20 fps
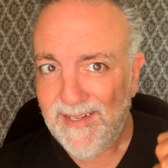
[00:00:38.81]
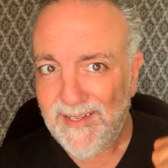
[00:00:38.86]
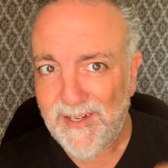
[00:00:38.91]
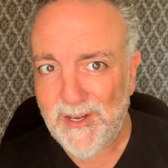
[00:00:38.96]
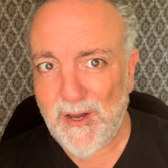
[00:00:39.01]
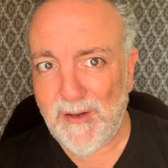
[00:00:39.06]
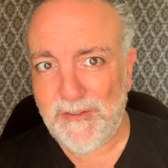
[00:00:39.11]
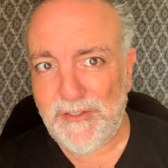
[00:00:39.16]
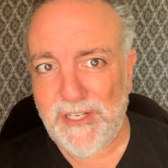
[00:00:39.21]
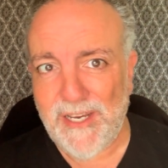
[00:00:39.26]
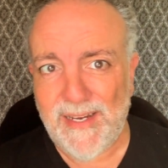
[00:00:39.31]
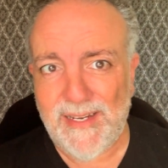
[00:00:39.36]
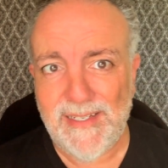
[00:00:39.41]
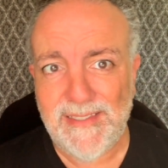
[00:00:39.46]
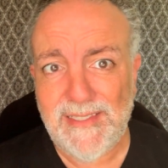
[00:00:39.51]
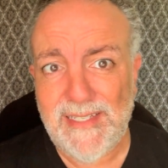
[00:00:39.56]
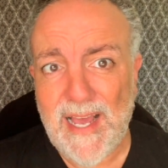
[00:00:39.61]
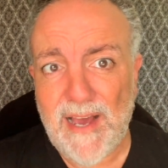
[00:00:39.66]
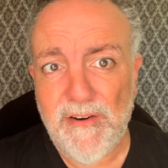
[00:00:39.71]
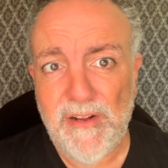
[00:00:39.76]
Go check
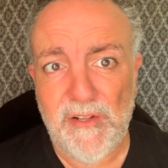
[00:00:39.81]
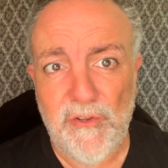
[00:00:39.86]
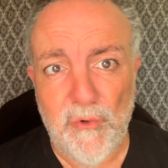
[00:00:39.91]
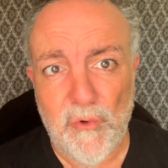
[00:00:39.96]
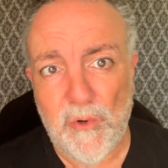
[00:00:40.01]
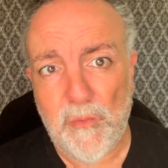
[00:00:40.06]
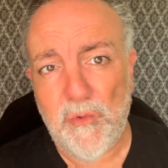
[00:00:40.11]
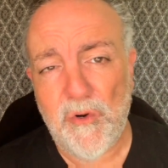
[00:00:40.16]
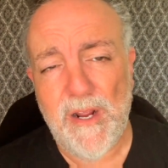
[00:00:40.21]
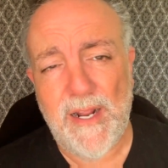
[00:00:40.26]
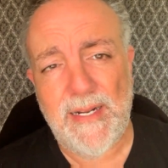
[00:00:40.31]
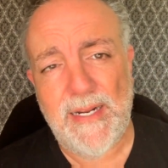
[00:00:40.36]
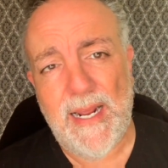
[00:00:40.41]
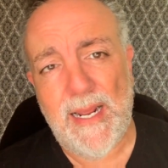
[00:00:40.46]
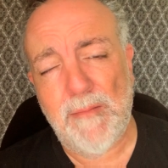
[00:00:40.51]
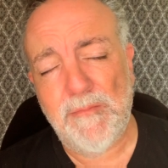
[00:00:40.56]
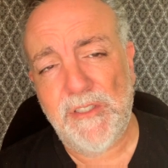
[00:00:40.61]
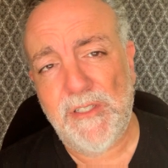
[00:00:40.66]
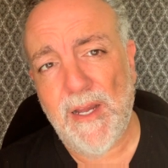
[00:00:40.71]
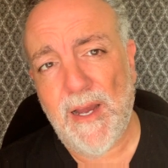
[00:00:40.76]
us out at
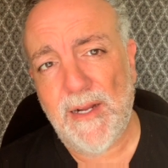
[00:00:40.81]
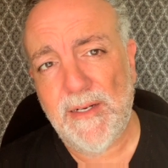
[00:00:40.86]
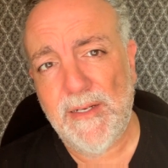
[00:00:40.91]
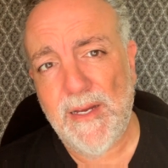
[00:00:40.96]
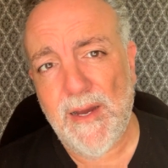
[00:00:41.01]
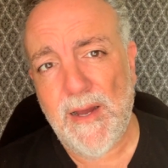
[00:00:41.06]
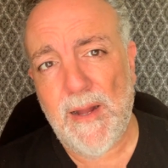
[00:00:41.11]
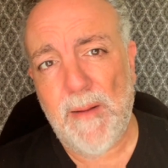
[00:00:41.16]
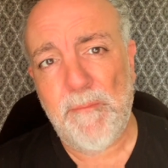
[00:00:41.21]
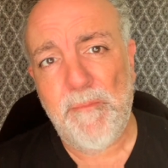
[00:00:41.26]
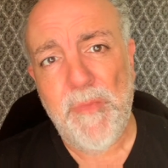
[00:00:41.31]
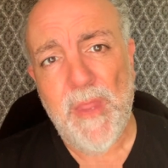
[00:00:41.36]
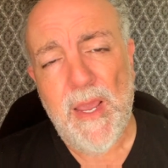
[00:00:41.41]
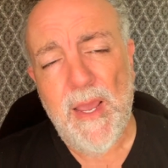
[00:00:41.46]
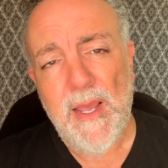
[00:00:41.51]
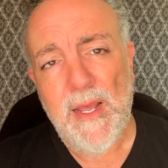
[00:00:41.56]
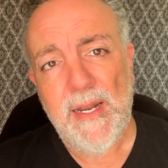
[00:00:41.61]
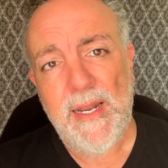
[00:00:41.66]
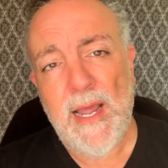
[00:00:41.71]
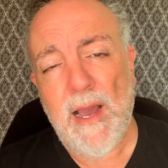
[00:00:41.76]
dualbraingames.com.
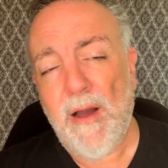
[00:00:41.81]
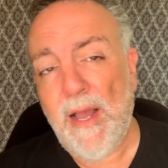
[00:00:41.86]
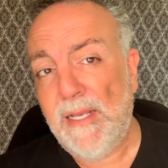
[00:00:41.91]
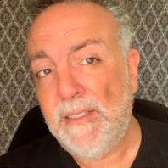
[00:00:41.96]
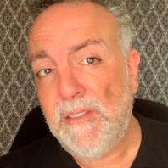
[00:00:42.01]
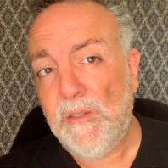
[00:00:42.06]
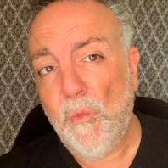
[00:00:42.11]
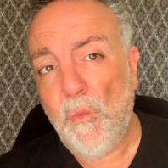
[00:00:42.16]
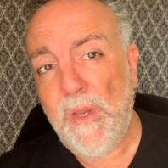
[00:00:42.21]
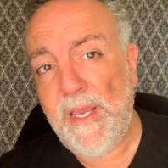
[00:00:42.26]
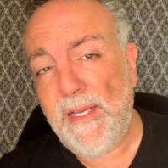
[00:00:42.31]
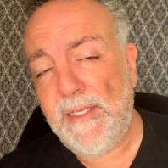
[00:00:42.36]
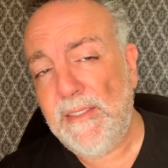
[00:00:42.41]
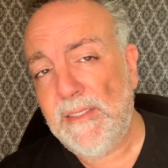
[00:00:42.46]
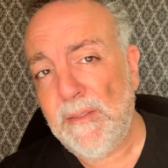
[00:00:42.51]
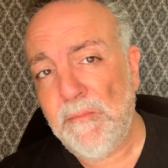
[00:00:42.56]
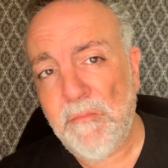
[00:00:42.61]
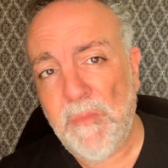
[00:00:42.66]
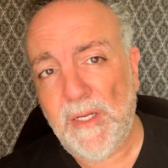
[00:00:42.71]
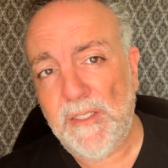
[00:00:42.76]
Now, as the weeks
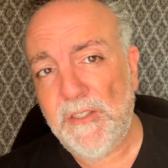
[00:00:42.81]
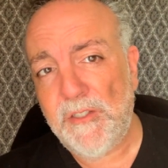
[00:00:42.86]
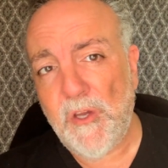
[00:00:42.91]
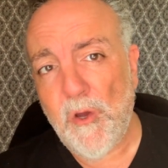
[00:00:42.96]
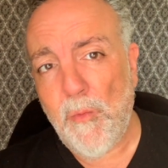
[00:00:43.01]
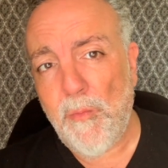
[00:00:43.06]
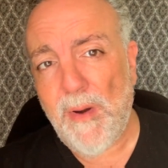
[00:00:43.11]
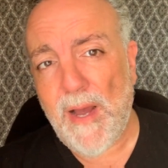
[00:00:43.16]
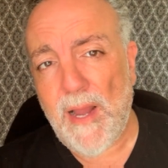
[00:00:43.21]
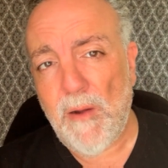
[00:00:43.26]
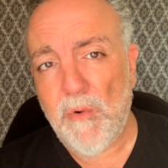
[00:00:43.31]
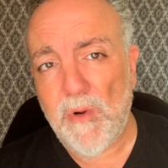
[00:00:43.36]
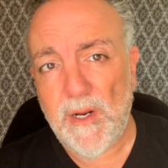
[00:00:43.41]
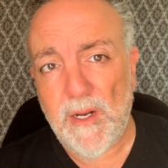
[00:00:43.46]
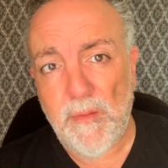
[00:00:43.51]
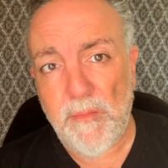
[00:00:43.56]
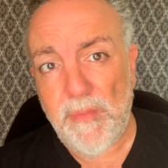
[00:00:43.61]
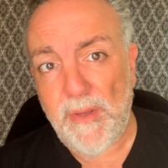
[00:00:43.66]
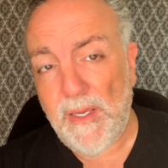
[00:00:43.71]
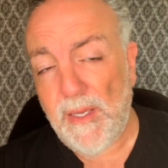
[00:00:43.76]
and months go by, we're going
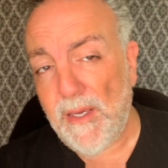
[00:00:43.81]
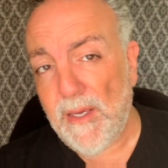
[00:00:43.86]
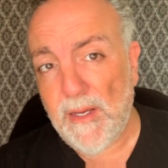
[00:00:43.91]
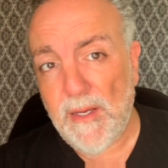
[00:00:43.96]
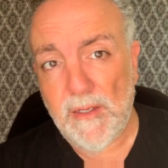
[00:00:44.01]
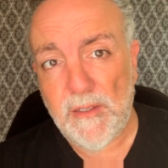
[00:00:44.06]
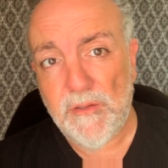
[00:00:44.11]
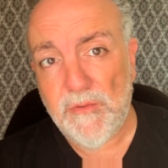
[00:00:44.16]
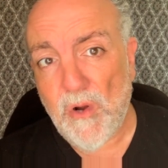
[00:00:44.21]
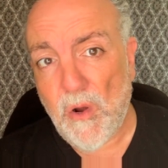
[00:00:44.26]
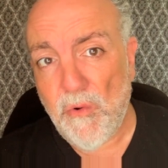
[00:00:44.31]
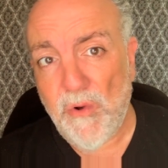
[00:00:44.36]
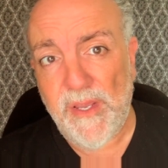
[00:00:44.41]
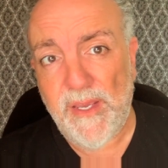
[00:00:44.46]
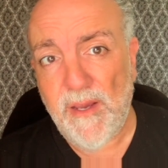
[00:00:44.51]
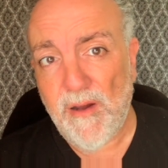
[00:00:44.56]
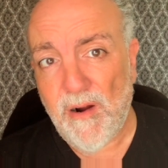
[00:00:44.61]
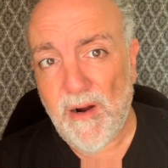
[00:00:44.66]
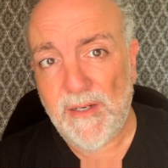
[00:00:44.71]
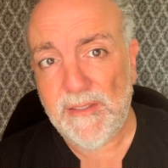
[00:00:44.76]
to be uh,
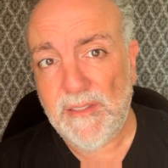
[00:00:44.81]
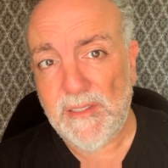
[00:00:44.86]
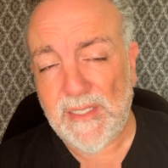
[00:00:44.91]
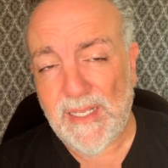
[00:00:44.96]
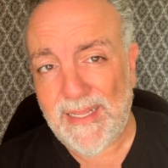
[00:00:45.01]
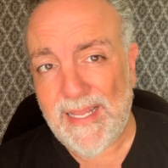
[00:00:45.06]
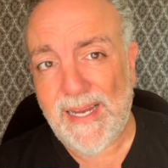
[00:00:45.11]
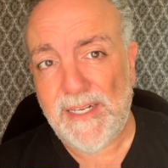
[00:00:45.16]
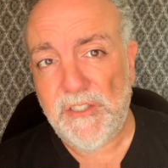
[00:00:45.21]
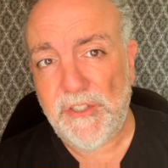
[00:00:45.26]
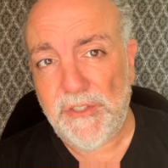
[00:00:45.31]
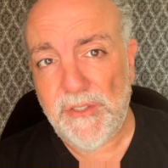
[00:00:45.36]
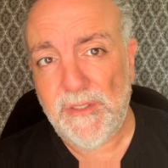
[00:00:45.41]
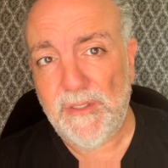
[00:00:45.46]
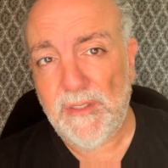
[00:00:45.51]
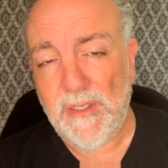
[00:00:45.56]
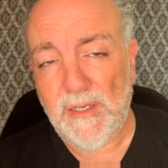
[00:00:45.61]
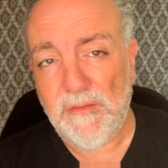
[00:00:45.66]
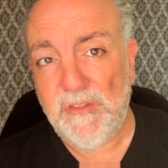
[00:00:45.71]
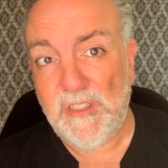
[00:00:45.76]
growing our
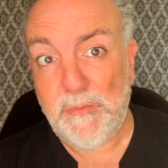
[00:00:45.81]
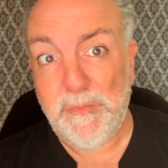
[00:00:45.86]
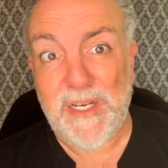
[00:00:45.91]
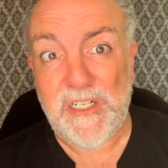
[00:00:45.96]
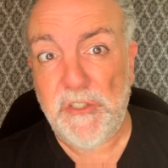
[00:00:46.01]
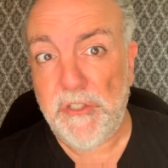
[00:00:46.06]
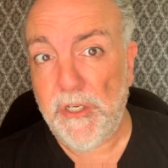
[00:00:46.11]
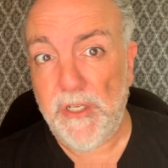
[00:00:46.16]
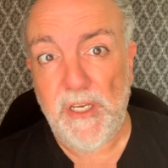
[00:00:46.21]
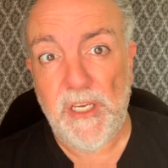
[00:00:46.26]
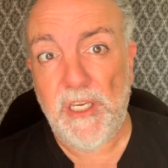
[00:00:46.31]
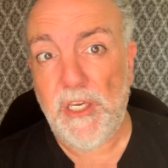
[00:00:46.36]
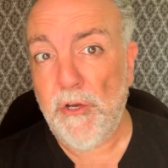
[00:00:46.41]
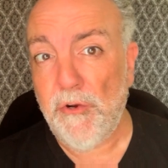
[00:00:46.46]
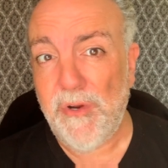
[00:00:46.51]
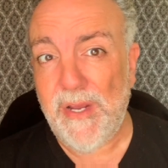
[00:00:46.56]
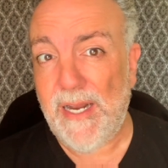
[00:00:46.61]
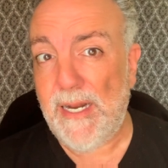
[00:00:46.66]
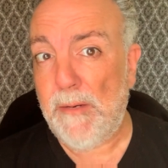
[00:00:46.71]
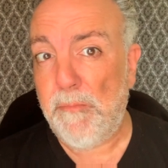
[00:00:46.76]
selection of specially
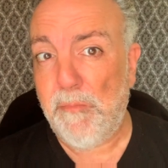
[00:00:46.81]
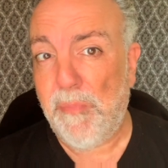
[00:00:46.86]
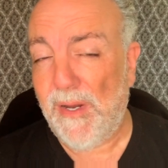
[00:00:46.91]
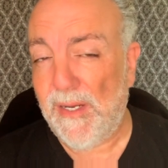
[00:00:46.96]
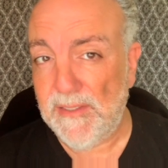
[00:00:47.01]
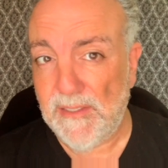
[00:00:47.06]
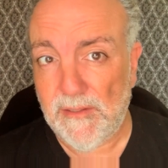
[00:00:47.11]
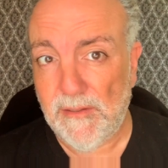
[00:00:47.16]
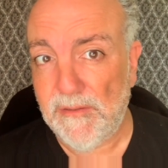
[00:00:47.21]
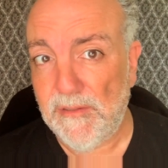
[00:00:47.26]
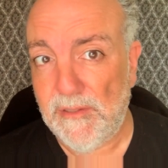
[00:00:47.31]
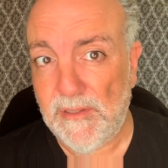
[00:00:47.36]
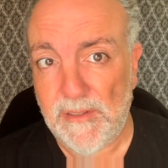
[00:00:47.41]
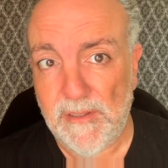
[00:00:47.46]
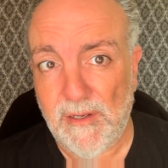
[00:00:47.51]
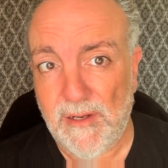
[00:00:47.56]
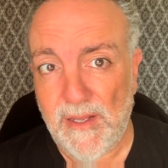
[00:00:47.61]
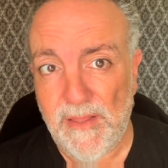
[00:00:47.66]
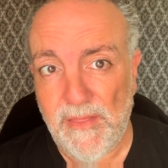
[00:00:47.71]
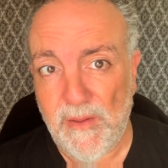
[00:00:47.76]
curated puzzles
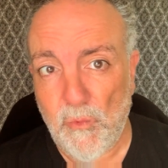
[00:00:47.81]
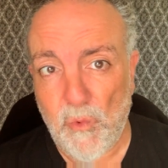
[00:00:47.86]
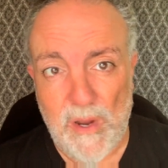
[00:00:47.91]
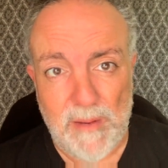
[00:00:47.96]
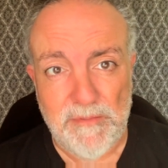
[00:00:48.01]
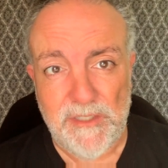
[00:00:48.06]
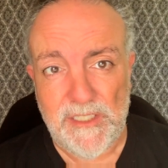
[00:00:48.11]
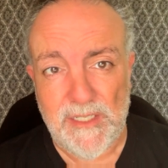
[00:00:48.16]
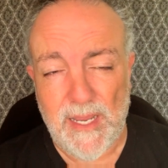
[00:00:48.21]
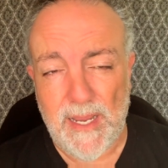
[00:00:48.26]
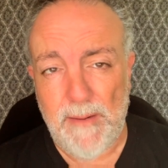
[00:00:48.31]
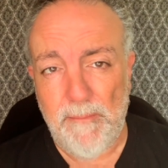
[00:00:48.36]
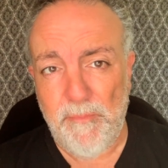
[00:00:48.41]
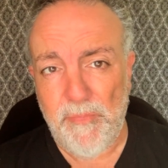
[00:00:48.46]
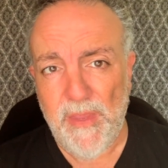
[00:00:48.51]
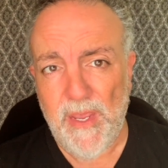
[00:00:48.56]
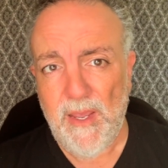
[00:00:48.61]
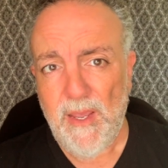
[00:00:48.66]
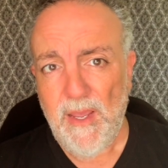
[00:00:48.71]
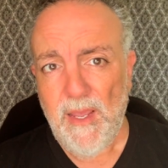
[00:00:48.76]
on the
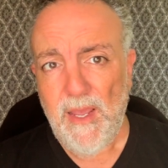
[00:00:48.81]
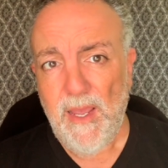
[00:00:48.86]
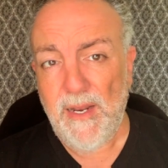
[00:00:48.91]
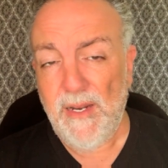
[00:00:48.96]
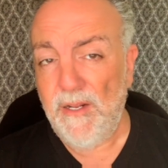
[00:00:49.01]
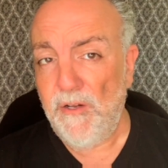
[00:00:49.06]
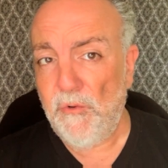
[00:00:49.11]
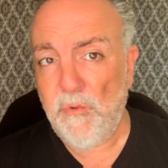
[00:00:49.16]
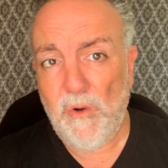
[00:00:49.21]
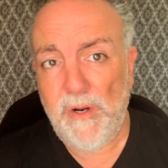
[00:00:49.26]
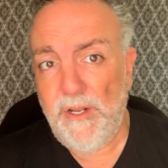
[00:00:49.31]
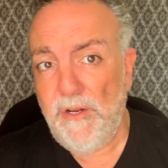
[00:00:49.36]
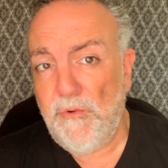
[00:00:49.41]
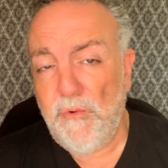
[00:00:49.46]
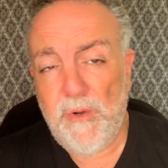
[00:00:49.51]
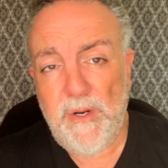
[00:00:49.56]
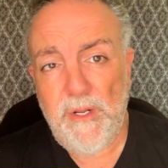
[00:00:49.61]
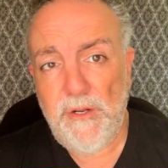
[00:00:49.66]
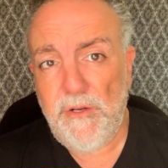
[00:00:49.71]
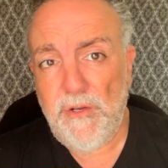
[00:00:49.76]
website. And in
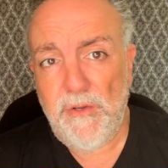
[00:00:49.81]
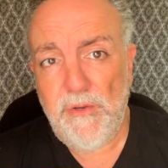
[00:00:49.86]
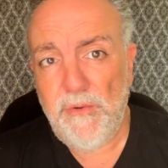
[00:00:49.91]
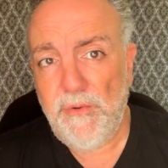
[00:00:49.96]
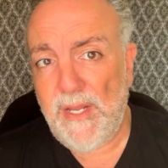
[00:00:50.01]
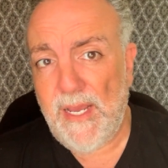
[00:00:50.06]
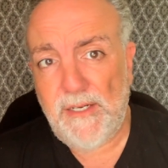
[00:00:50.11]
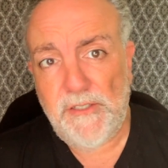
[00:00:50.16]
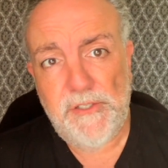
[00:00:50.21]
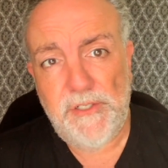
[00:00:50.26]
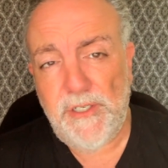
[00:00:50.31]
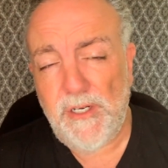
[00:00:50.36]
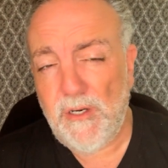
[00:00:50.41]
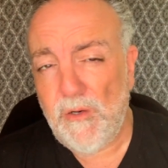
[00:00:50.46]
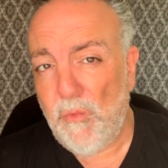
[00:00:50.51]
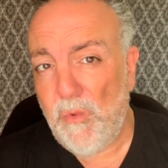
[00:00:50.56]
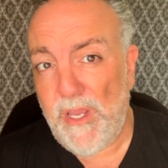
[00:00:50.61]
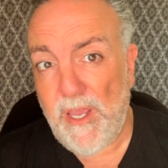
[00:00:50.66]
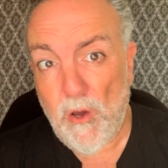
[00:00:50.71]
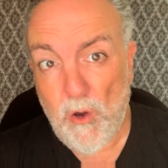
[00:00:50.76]
2022, next year,
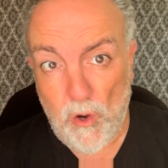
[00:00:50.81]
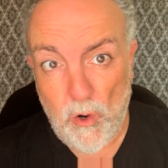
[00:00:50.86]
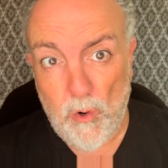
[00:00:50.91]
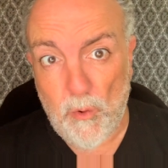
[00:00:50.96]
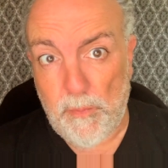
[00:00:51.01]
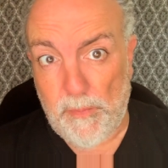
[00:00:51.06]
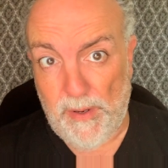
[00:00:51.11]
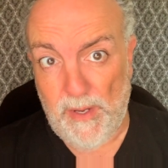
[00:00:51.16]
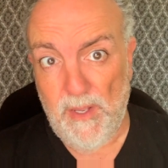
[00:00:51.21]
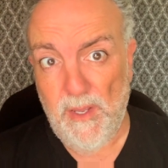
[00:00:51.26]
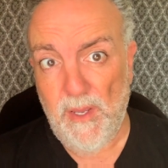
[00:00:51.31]
we hope